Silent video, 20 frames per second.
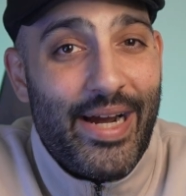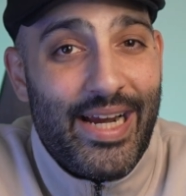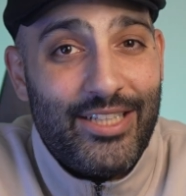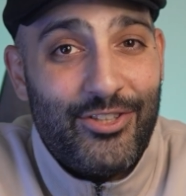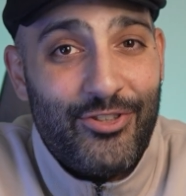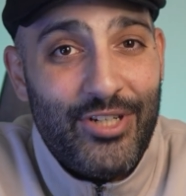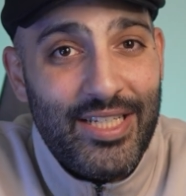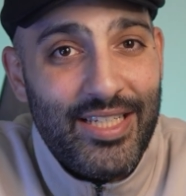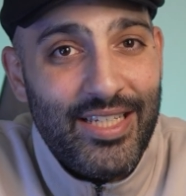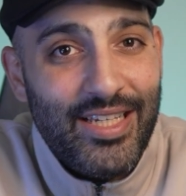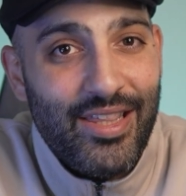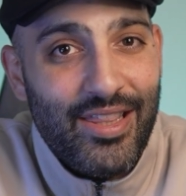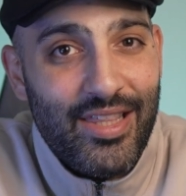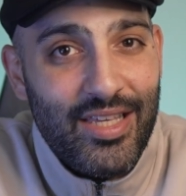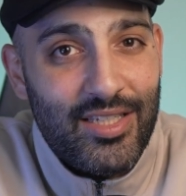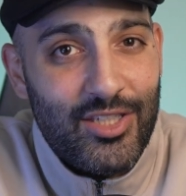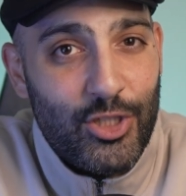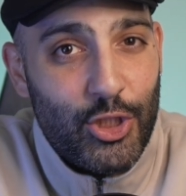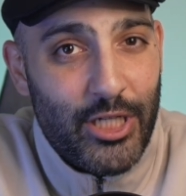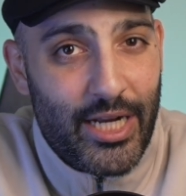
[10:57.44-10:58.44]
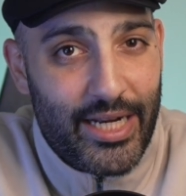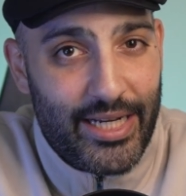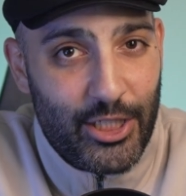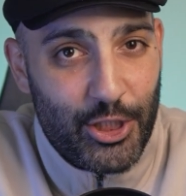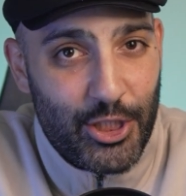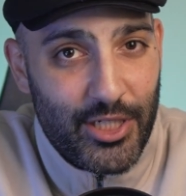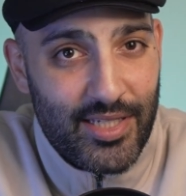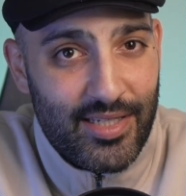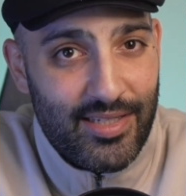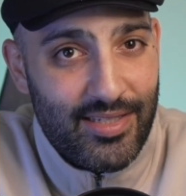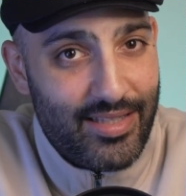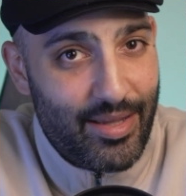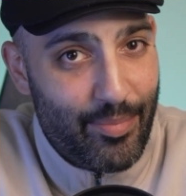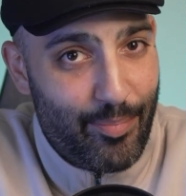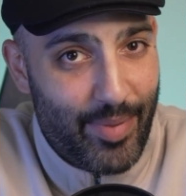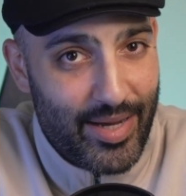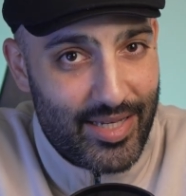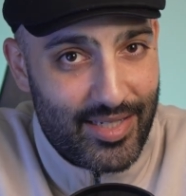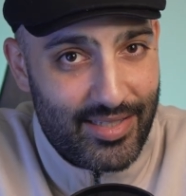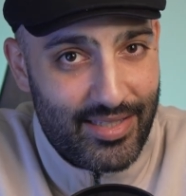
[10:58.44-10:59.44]
By addressing these challenges
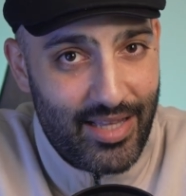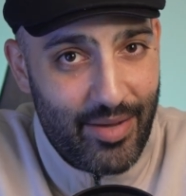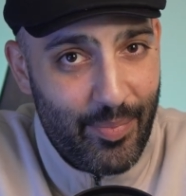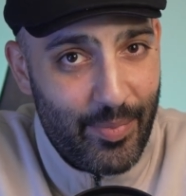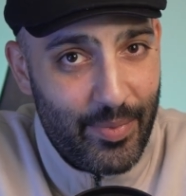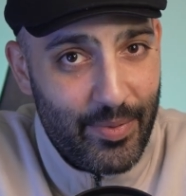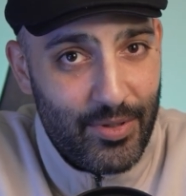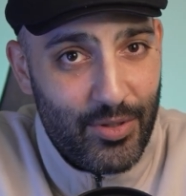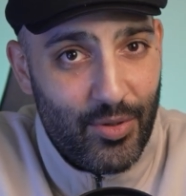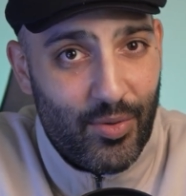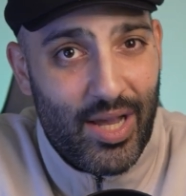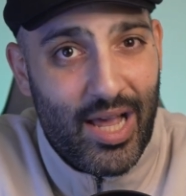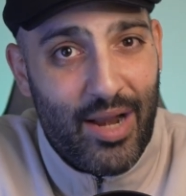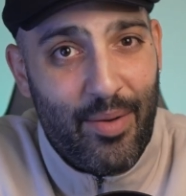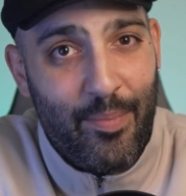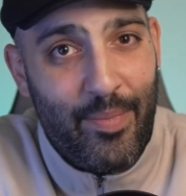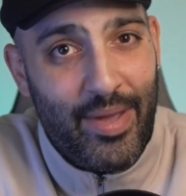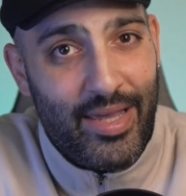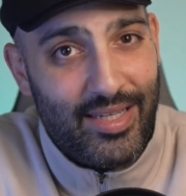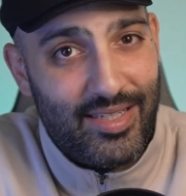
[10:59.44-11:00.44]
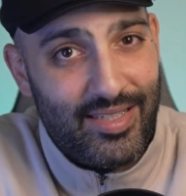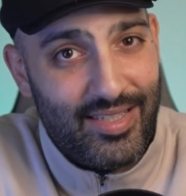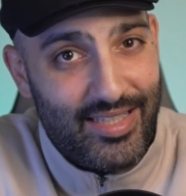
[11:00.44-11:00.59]
step by step, you can make